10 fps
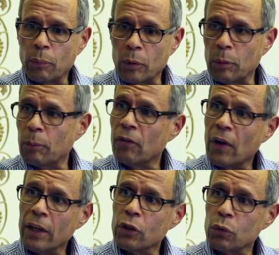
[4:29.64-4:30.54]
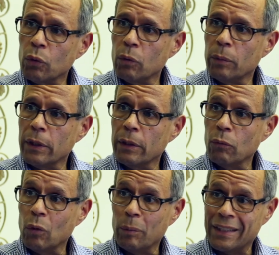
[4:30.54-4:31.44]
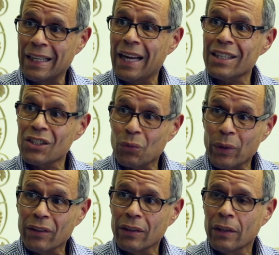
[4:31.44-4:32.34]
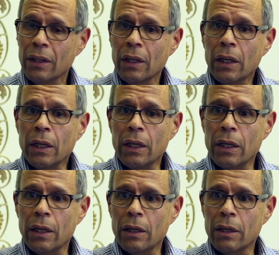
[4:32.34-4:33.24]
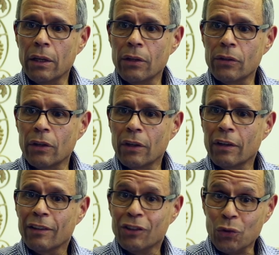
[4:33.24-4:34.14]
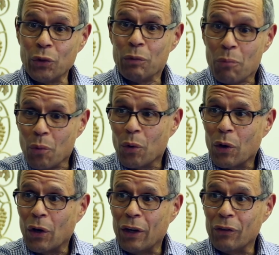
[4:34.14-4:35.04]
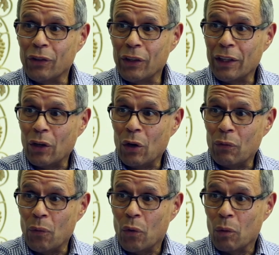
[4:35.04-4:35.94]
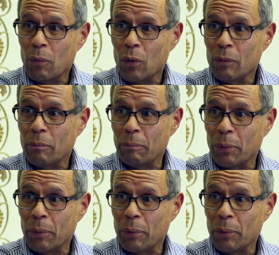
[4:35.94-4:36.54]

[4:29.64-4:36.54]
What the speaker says: the providers will be tasked with is doing more of the affordable,